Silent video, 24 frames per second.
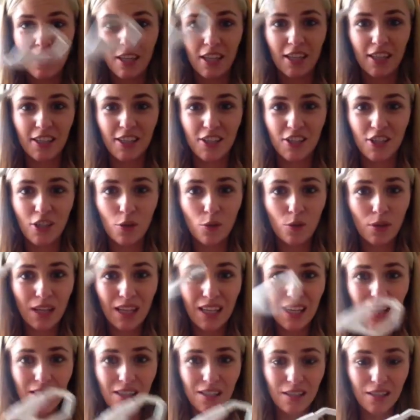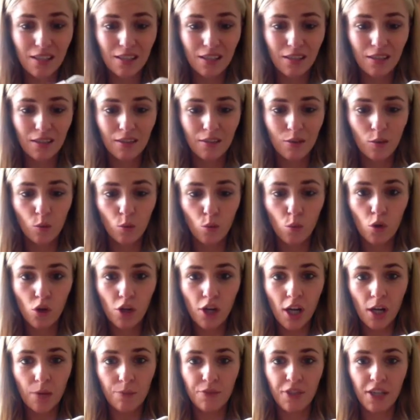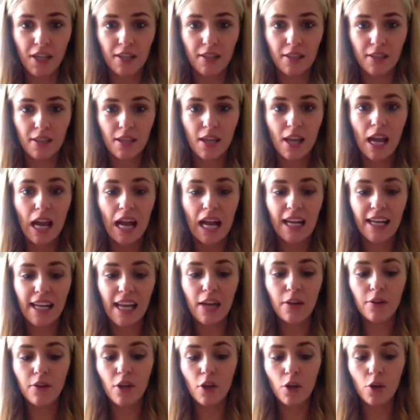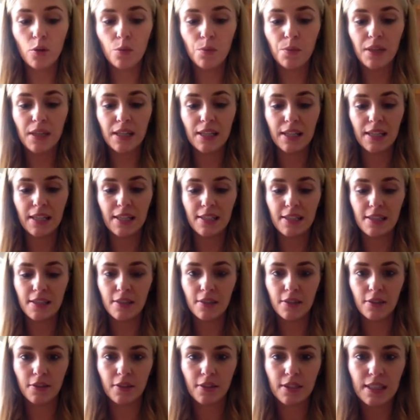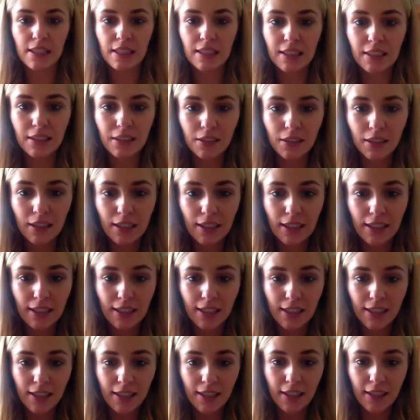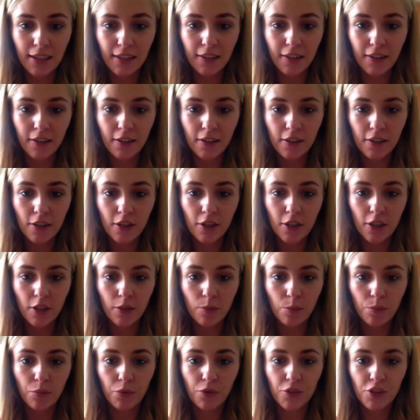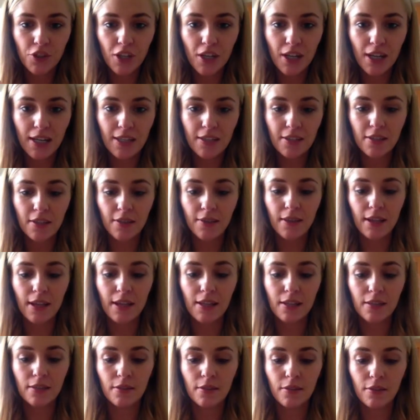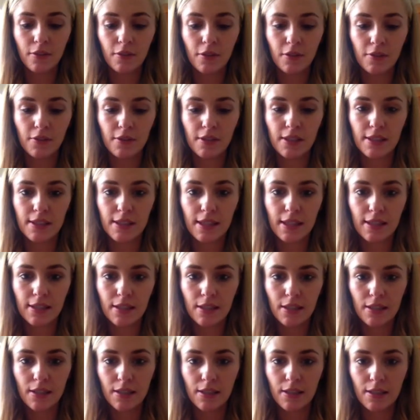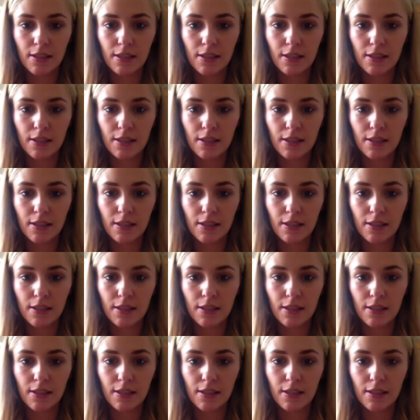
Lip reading: It's so neat, one object. And how you open it is, there's a little click here. You put your hand on that. I'm going to use this hand.